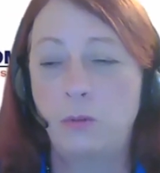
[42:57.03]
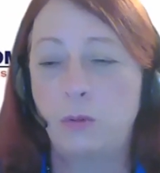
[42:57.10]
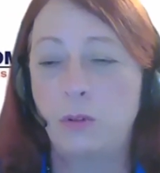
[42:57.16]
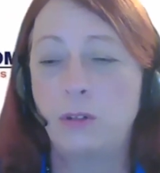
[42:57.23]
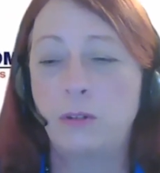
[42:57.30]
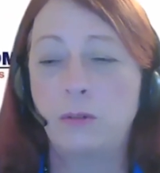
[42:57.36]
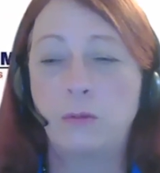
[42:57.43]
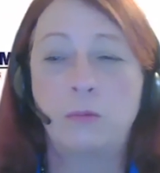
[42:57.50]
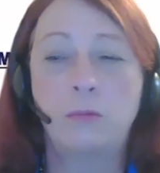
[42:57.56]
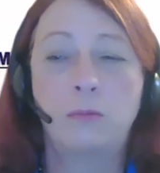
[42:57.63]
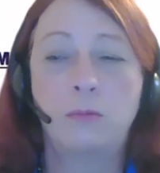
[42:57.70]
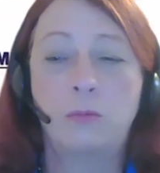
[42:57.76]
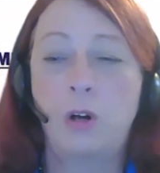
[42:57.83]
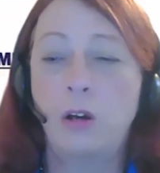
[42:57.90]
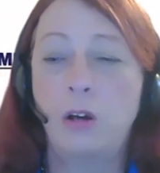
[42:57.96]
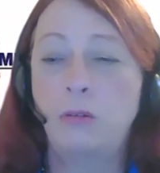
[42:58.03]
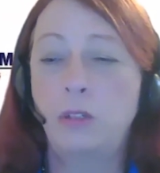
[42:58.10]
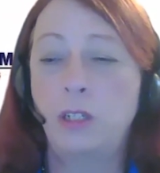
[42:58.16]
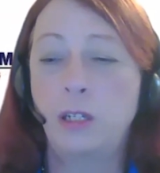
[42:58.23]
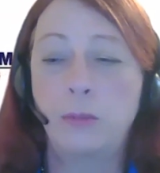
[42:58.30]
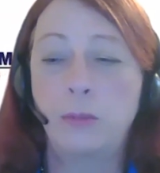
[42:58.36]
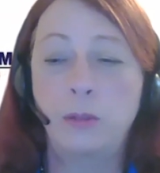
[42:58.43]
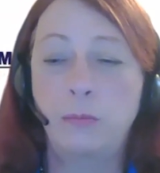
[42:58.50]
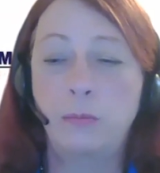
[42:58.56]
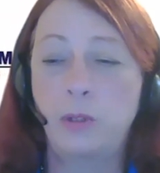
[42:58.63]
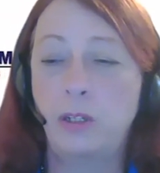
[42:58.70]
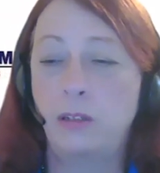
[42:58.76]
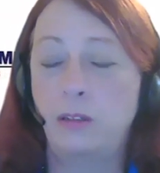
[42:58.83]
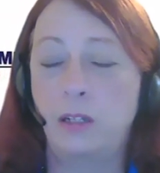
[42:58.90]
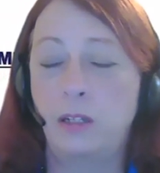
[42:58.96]
we're we're holding them and
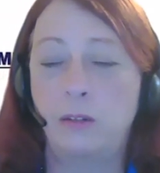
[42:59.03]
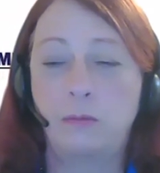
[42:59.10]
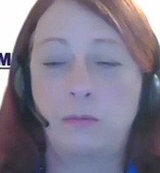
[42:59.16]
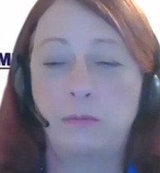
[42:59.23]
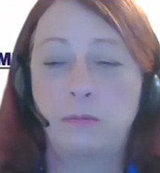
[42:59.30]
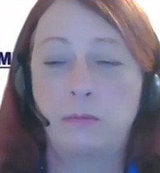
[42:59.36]
put you know,